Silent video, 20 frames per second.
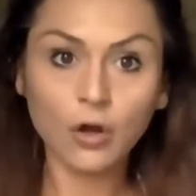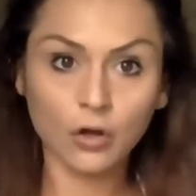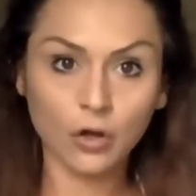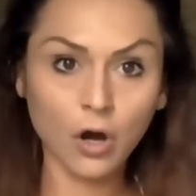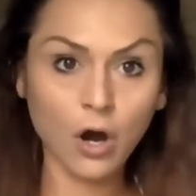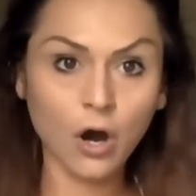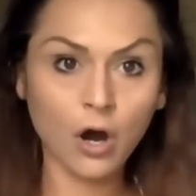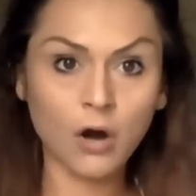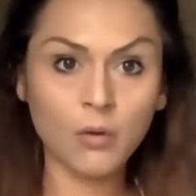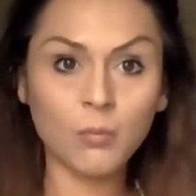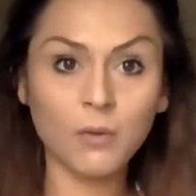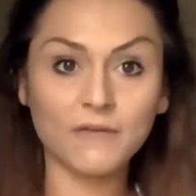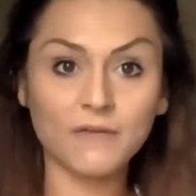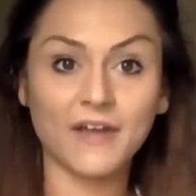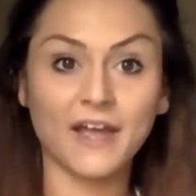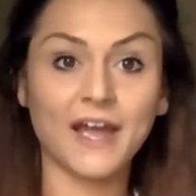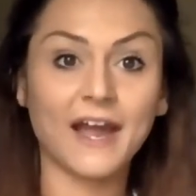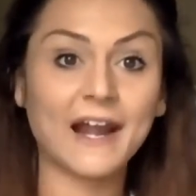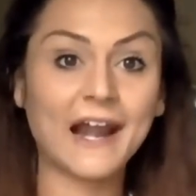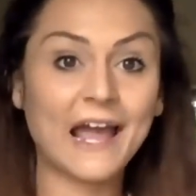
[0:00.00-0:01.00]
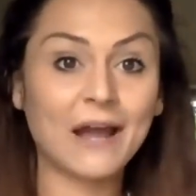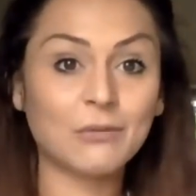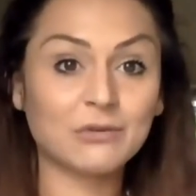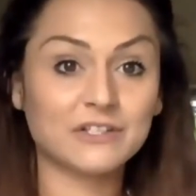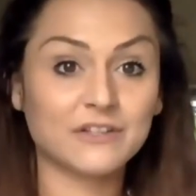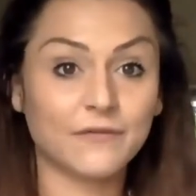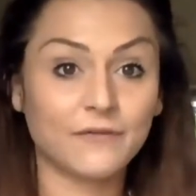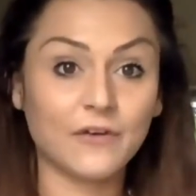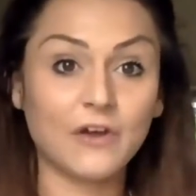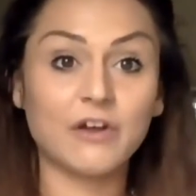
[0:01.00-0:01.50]
Got on with it, and I was
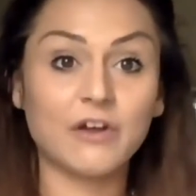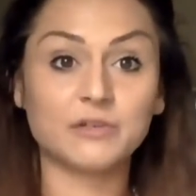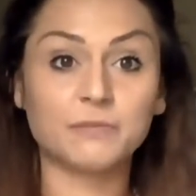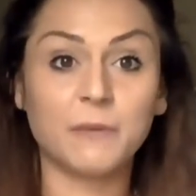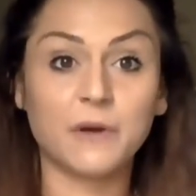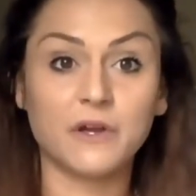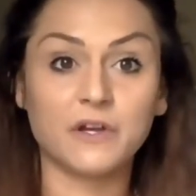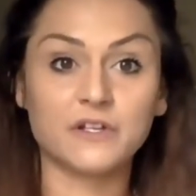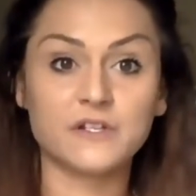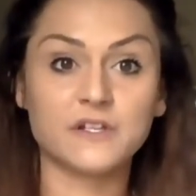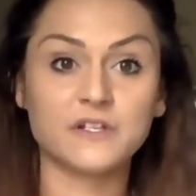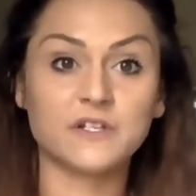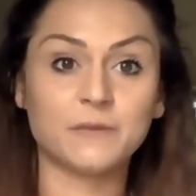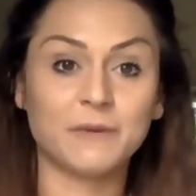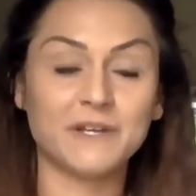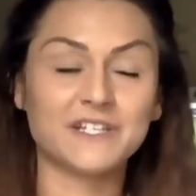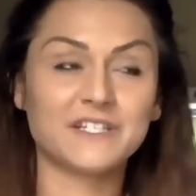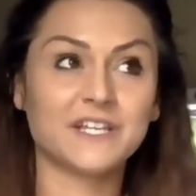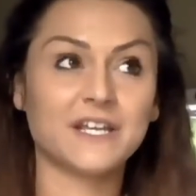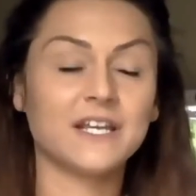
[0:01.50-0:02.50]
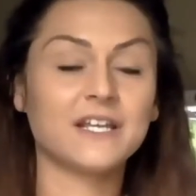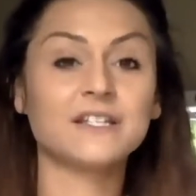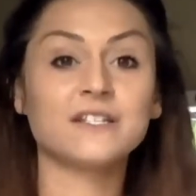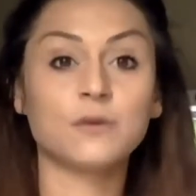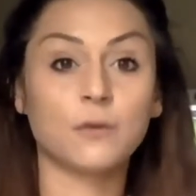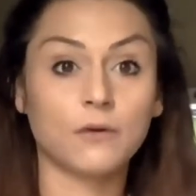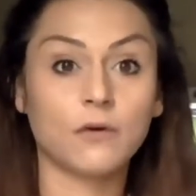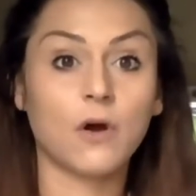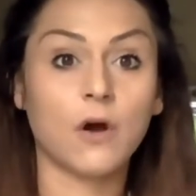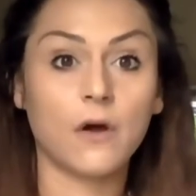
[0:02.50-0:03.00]
the first person to be seen,
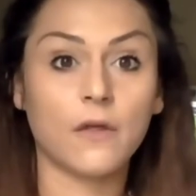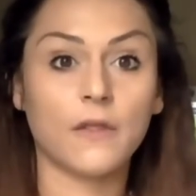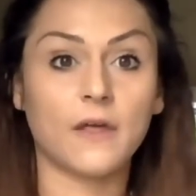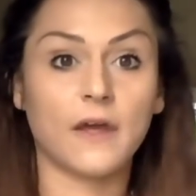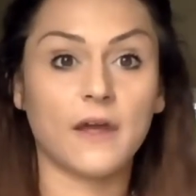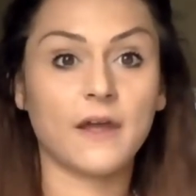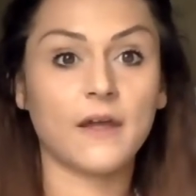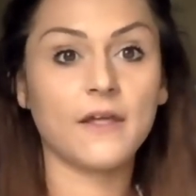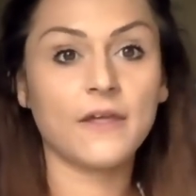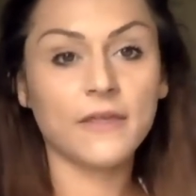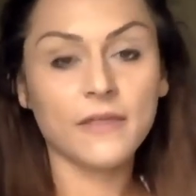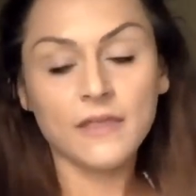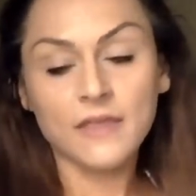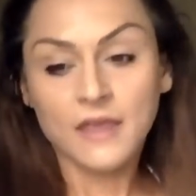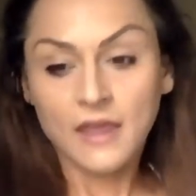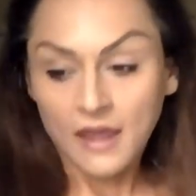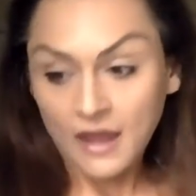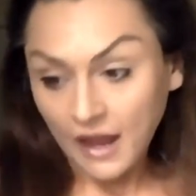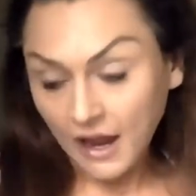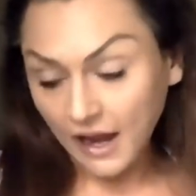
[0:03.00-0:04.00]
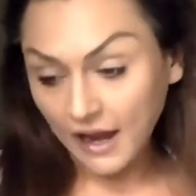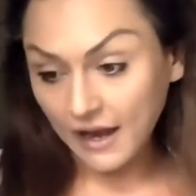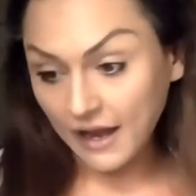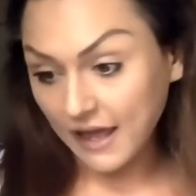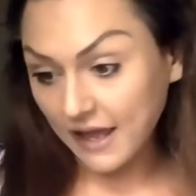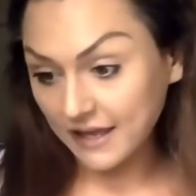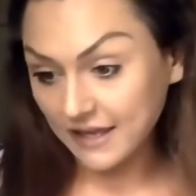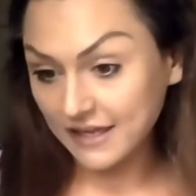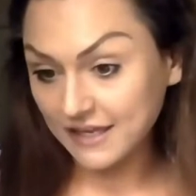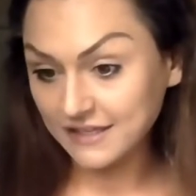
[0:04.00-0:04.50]
so I got there, and
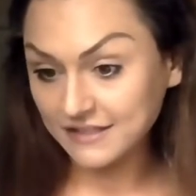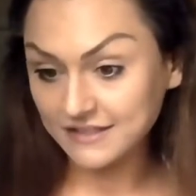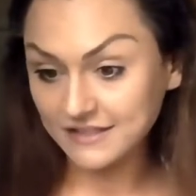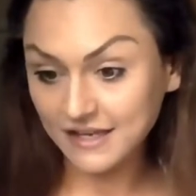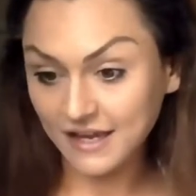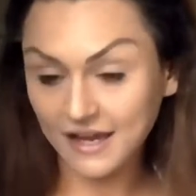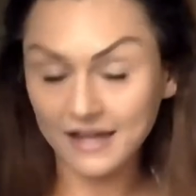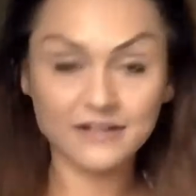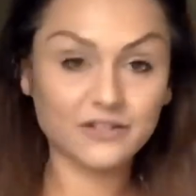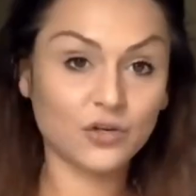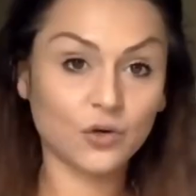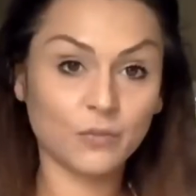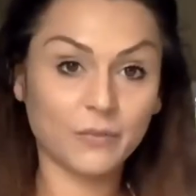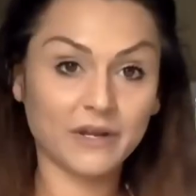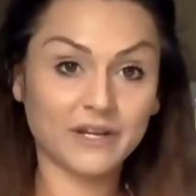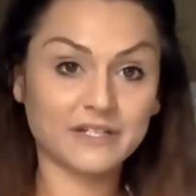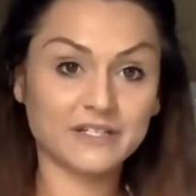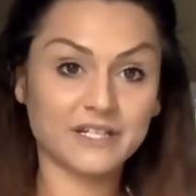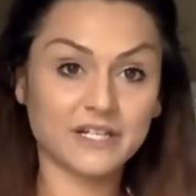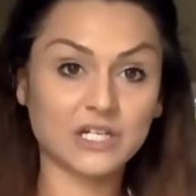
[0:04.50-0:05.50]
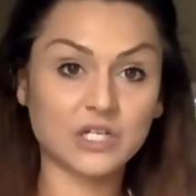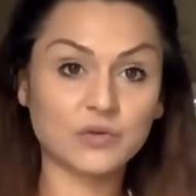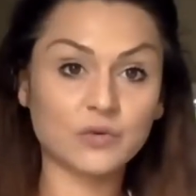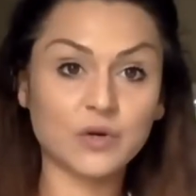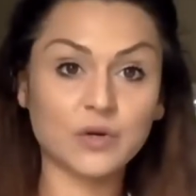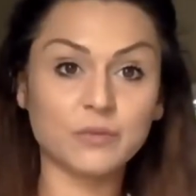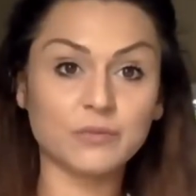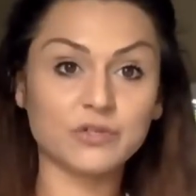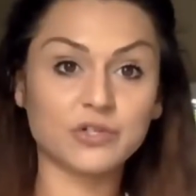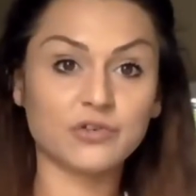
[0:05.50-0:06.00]
like he's took me into this
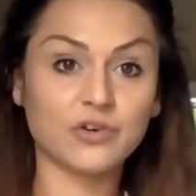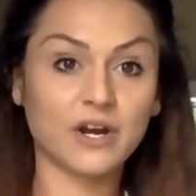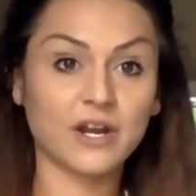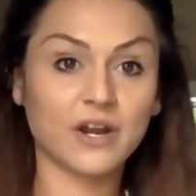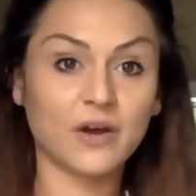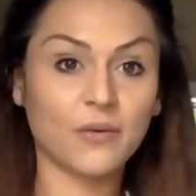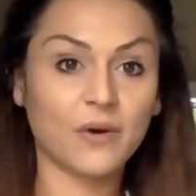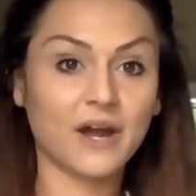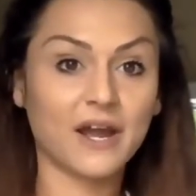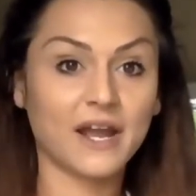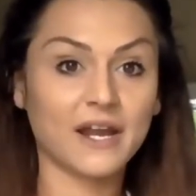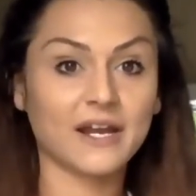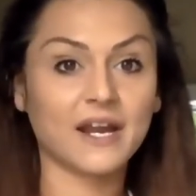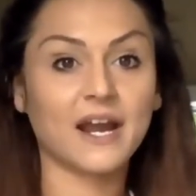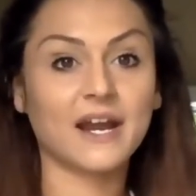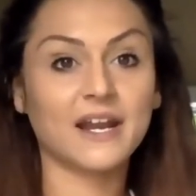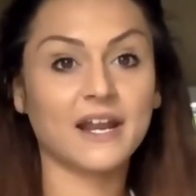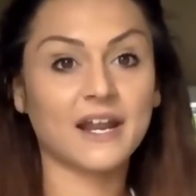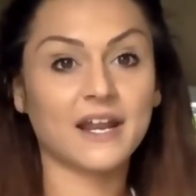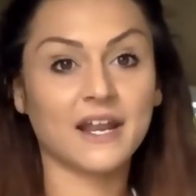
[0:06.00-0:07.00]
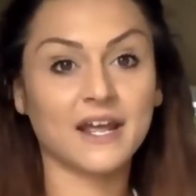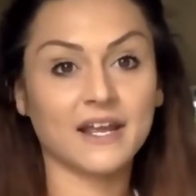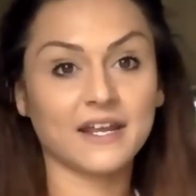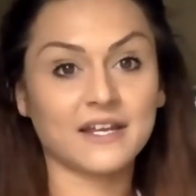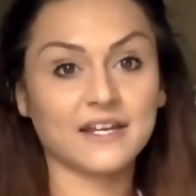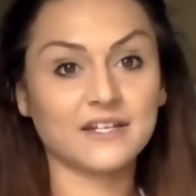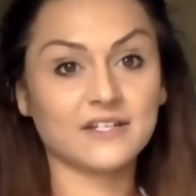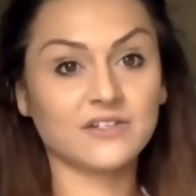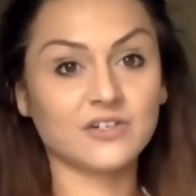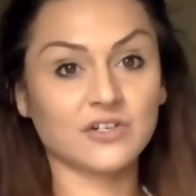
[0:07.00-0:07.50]
room straight away, and then like
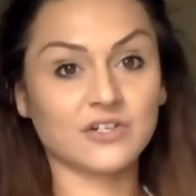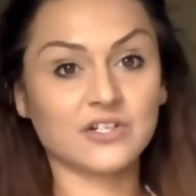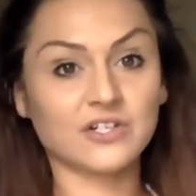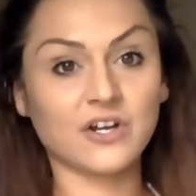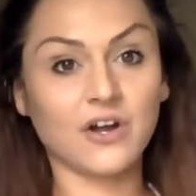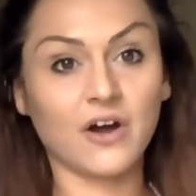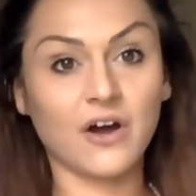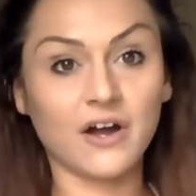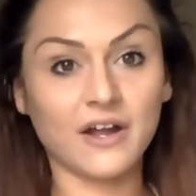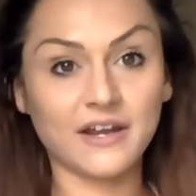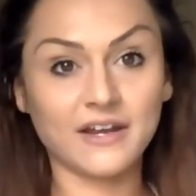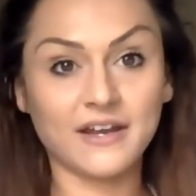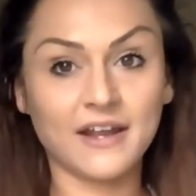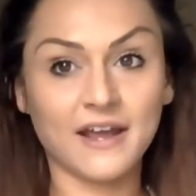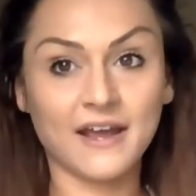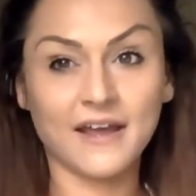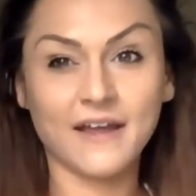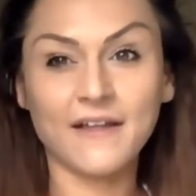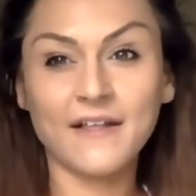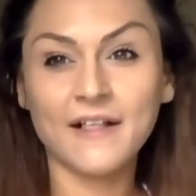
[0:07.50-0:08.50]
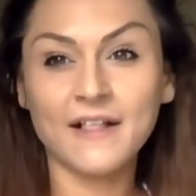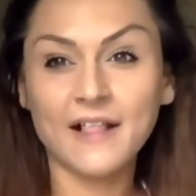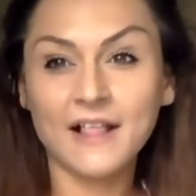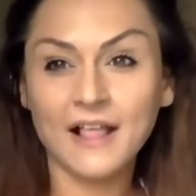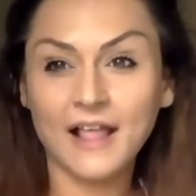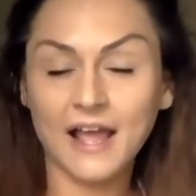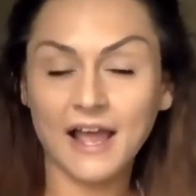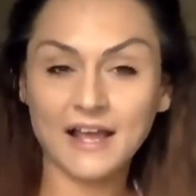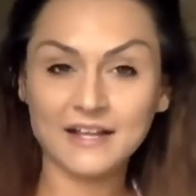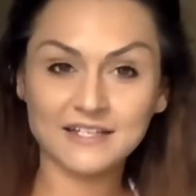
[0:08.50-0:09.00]
he's just started
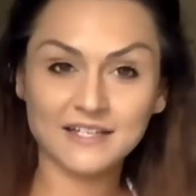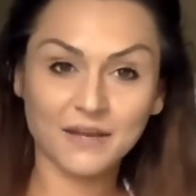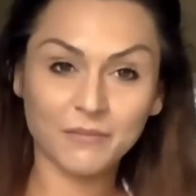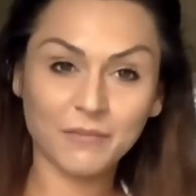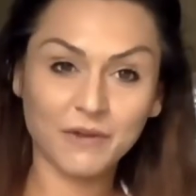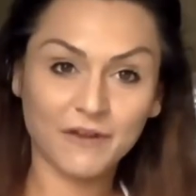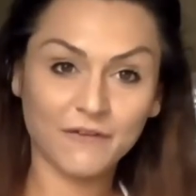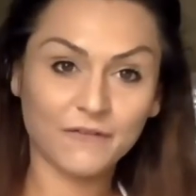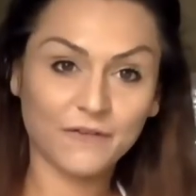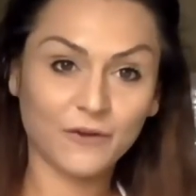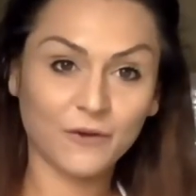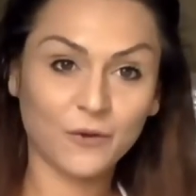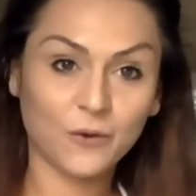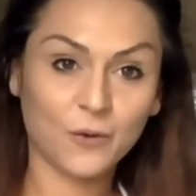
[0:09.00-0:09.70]
asking me a few